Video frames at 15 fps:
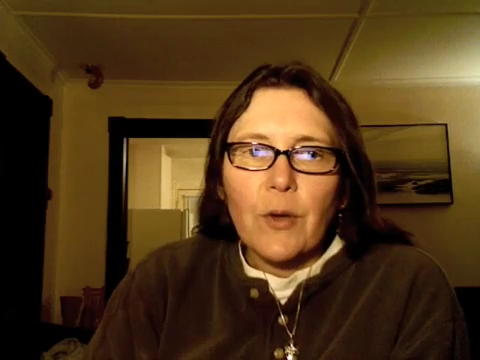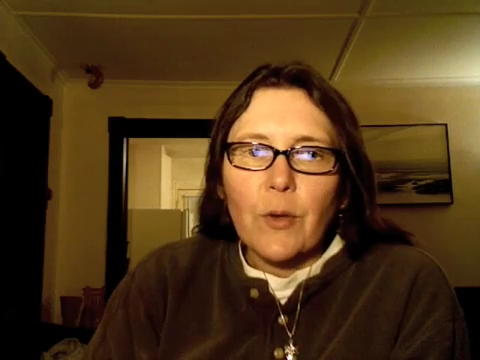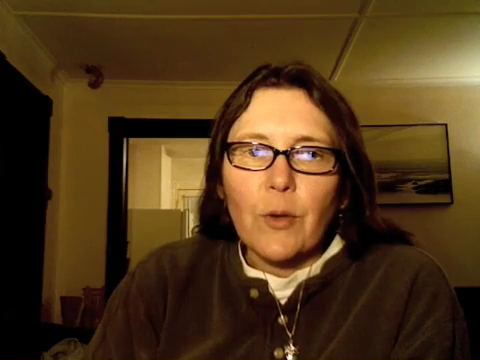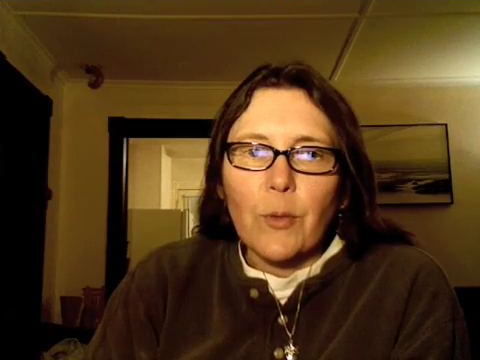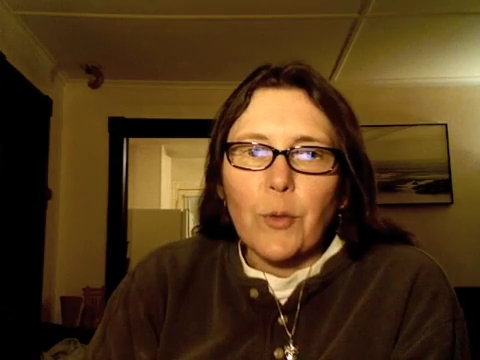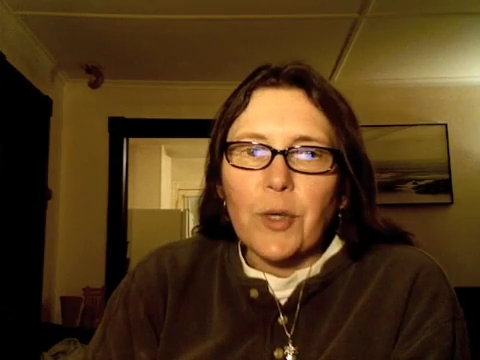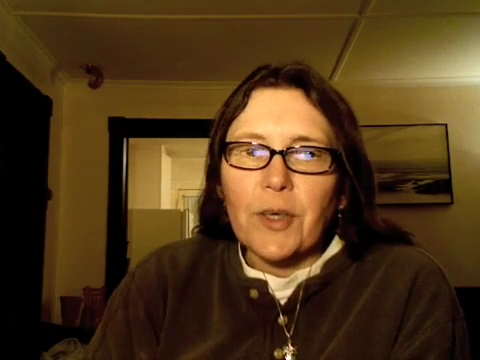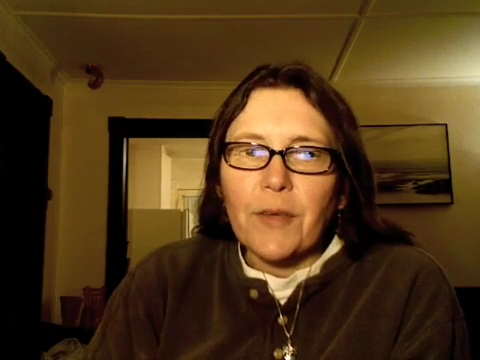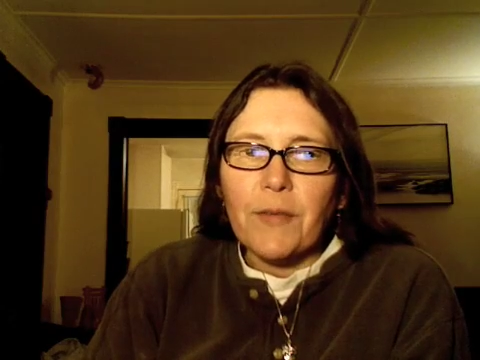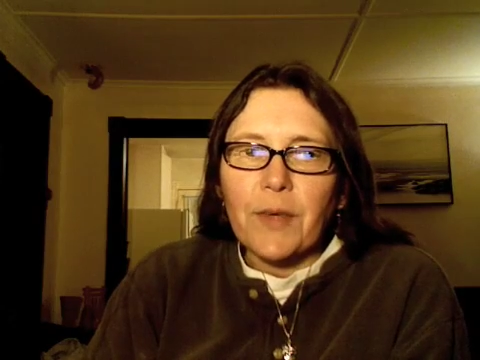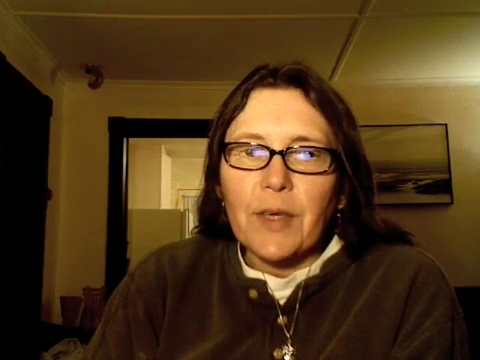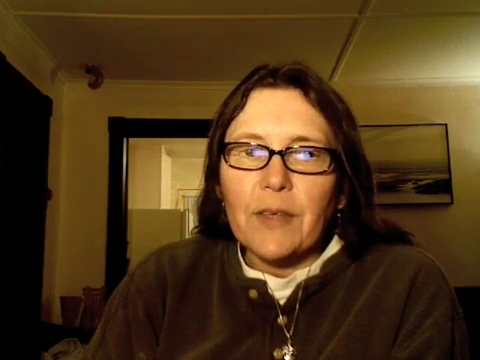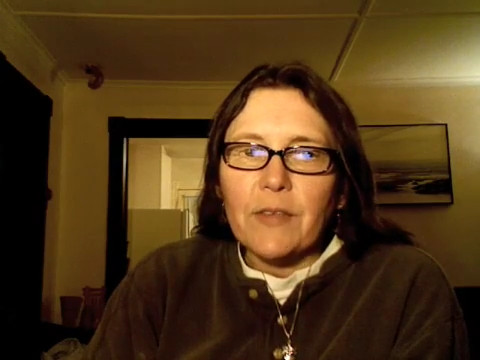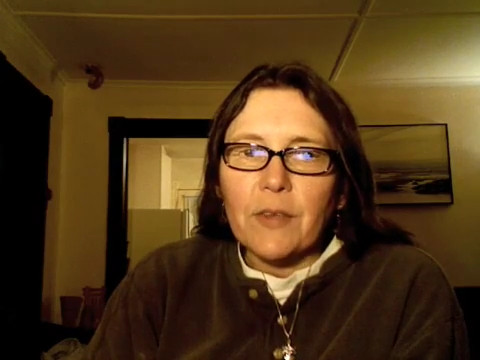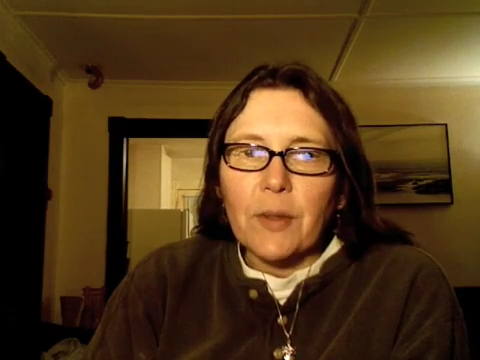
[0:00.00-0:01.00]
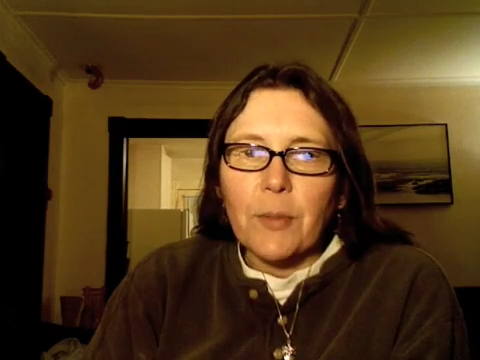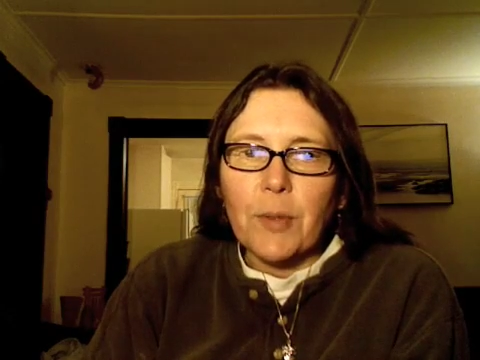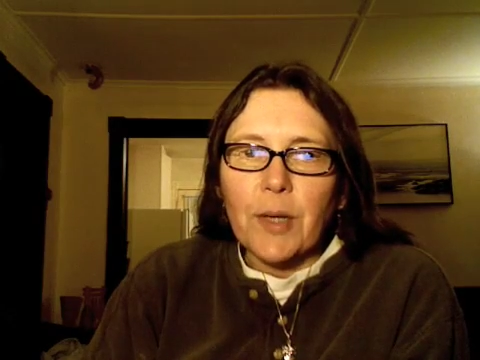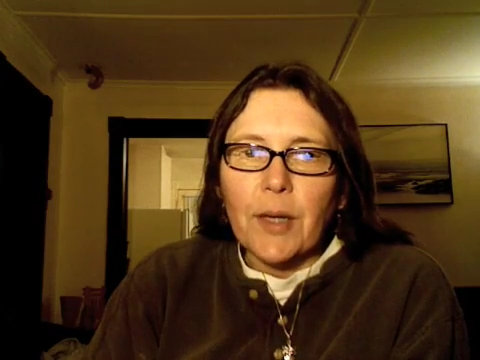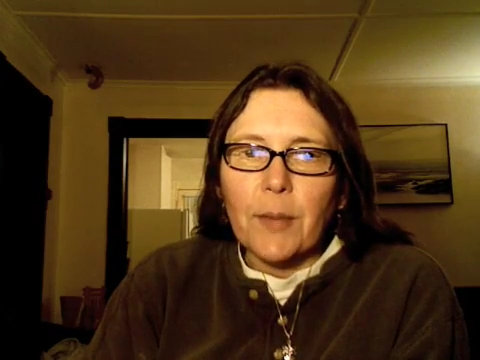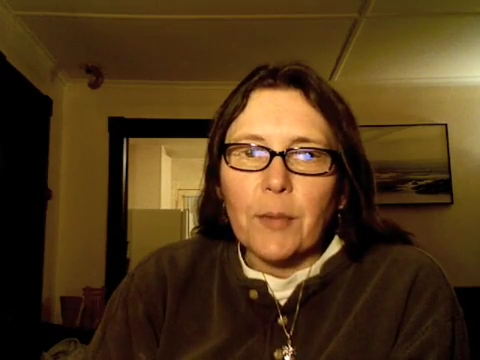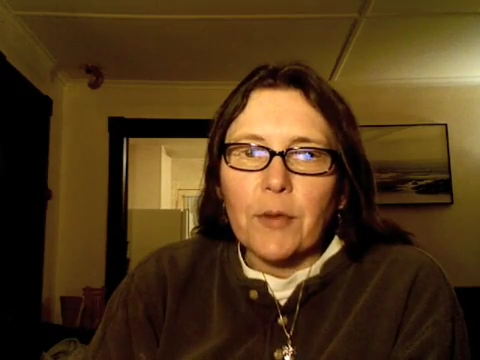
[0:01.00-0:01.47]
or wouldn't have easily
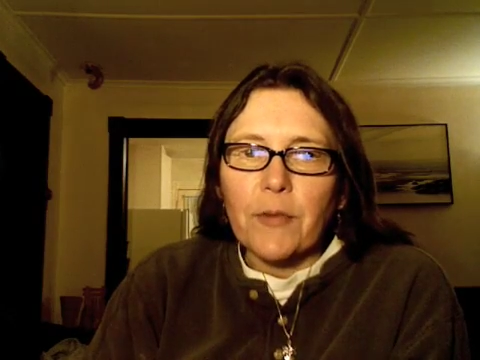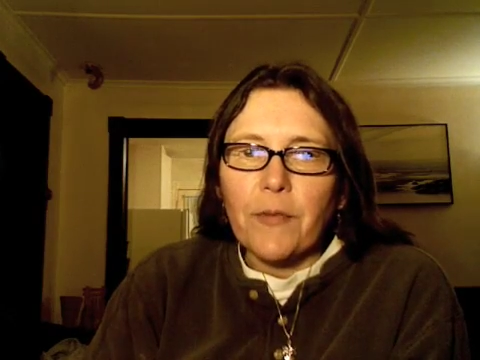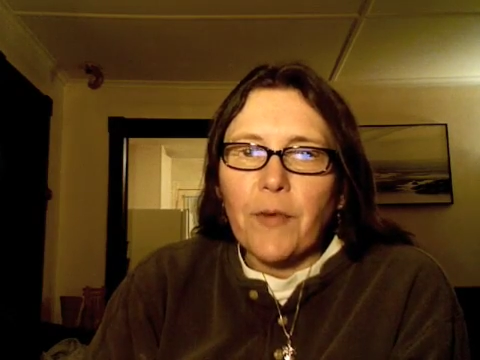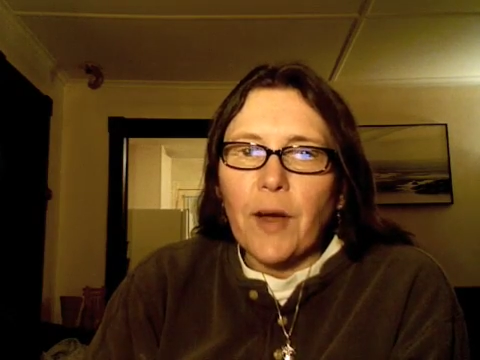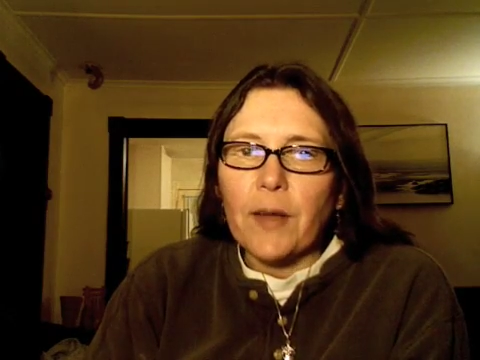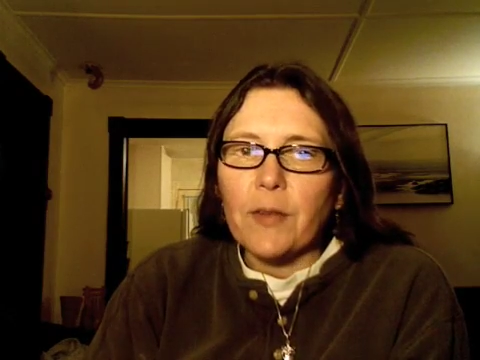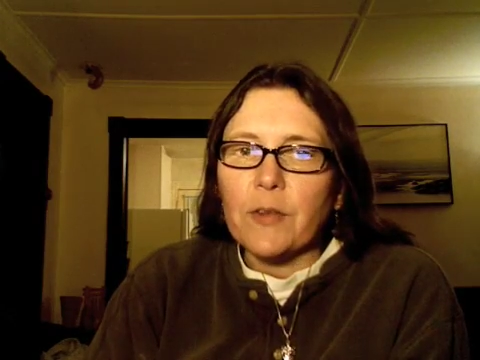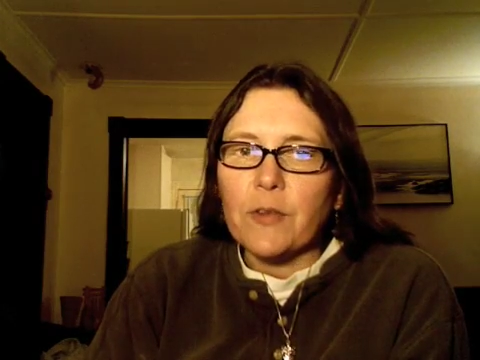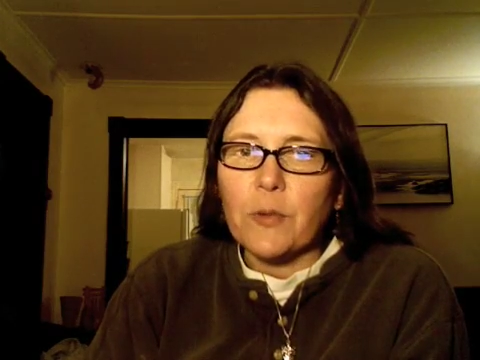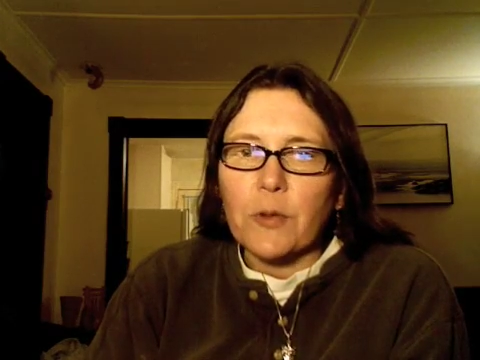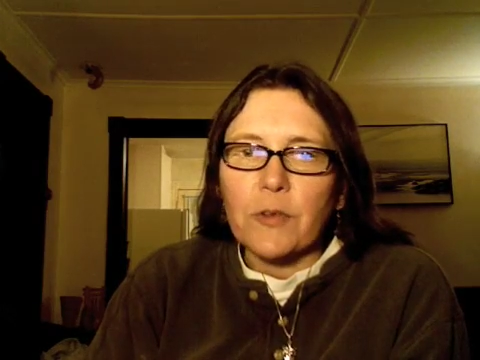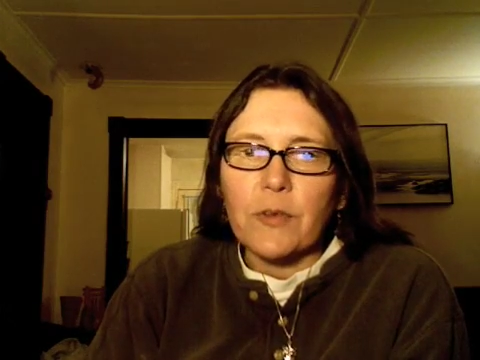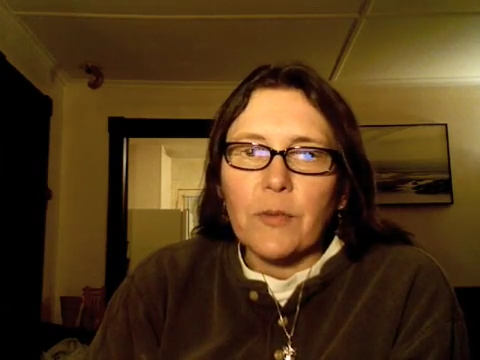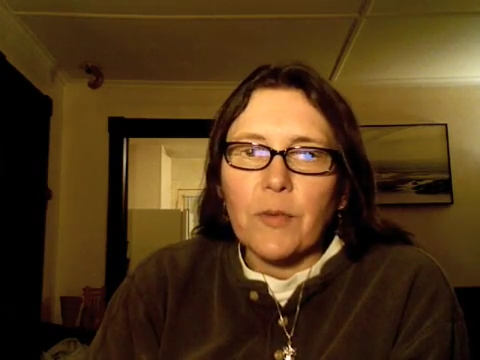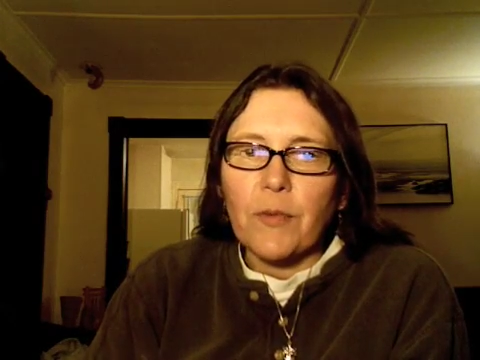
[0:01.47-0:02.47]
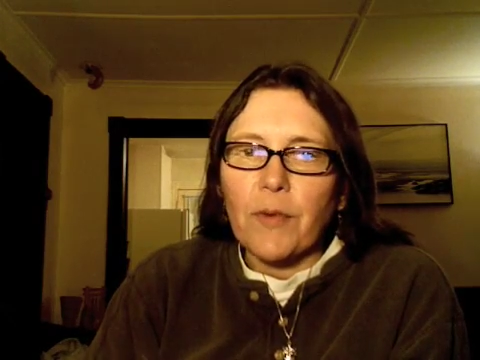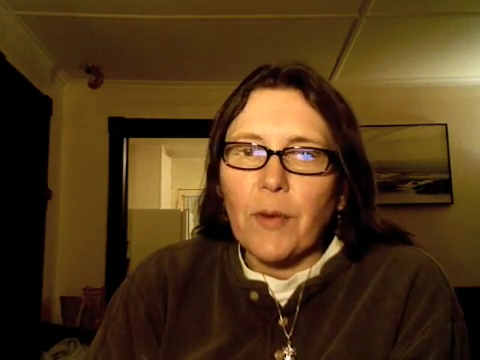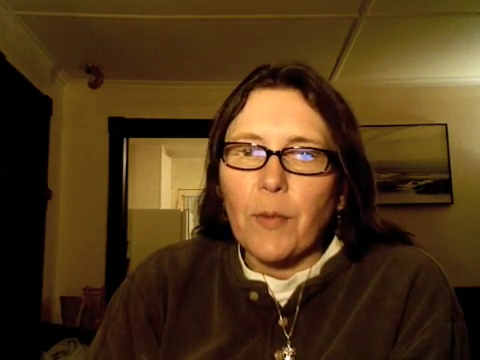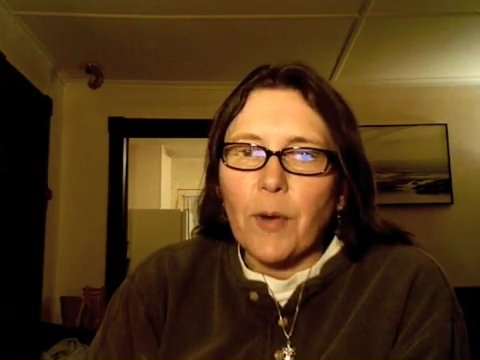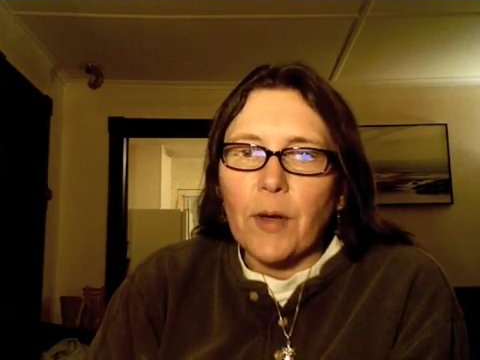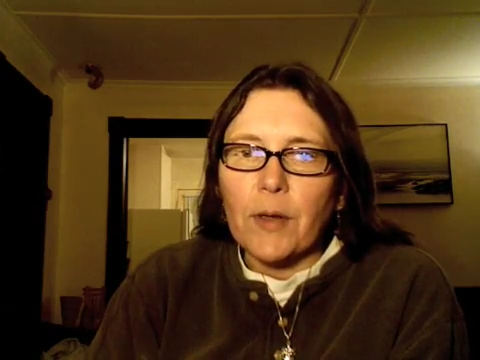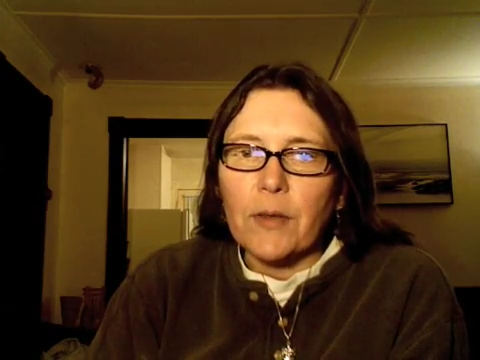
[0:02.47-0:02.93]
been able to find the source of if I
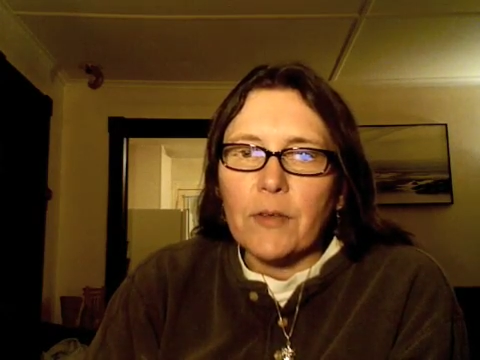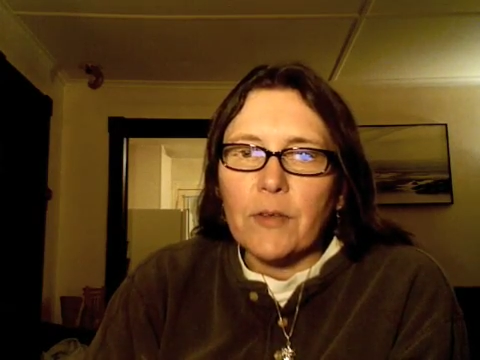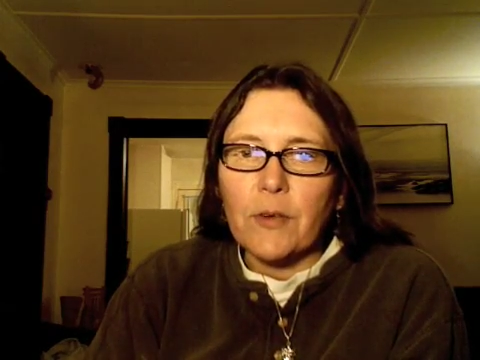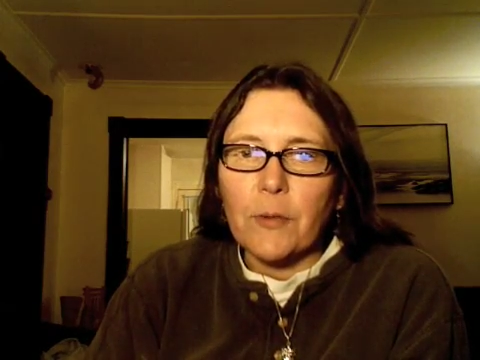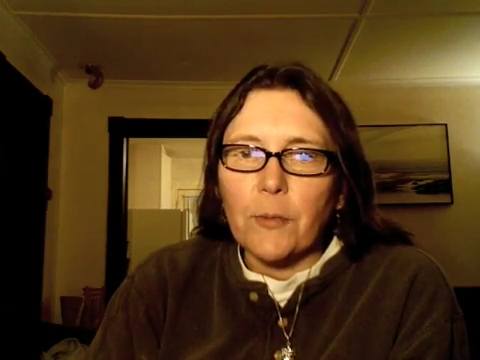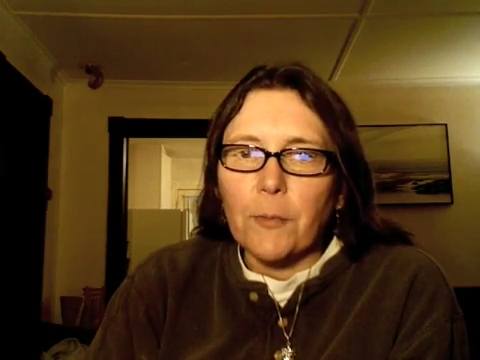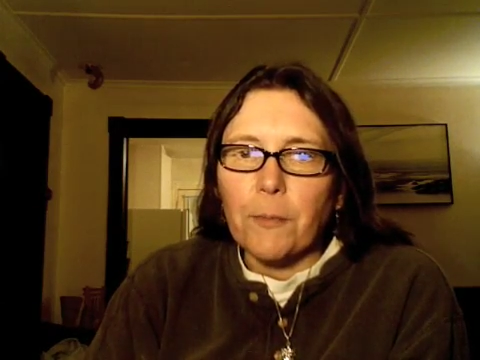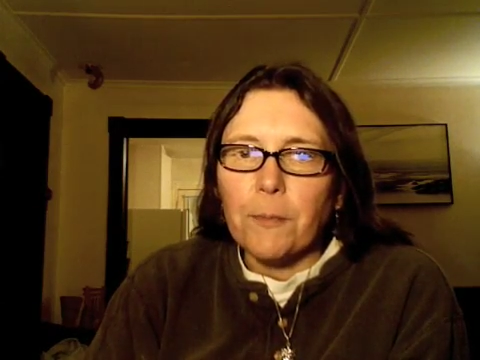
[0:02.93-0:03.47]
wanted to.